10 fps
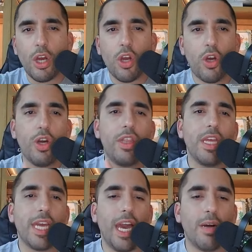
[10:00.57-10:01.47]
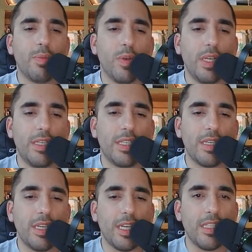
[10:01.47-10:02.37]
Could the Cowboys
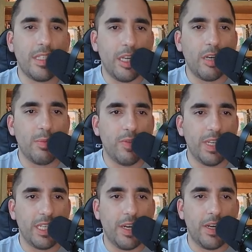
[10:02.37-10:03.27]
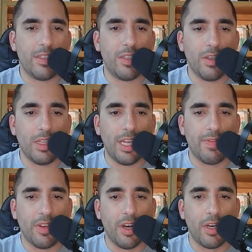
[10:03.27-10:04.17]
consider moving Terrence Steele to
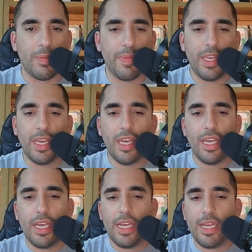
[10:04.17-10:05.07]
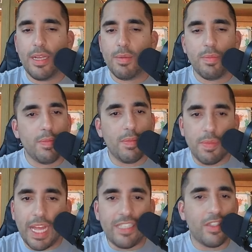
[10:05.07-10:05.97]
left guard?
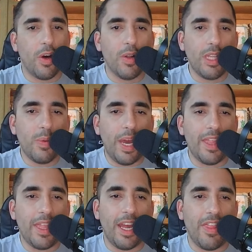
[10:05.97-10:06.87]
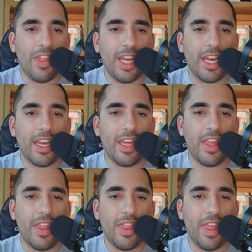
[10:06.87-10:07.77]
That's the only way that I think
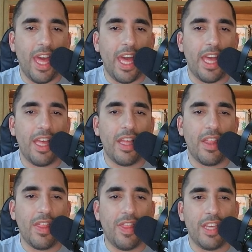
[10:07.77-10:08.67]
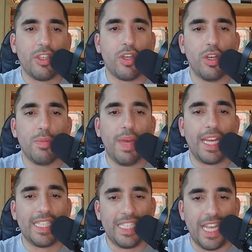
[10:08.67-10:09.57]
that this could
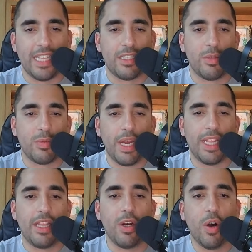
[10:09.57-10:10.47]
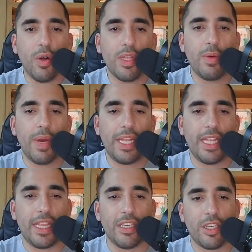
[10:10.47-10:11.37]
make sense, right? The only way
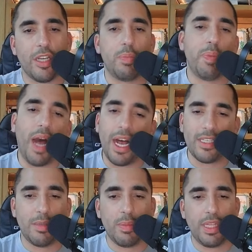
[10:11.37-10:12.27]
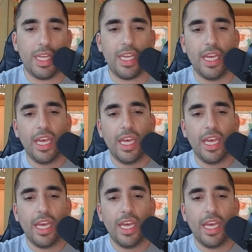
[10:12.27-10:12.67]
that this could possibly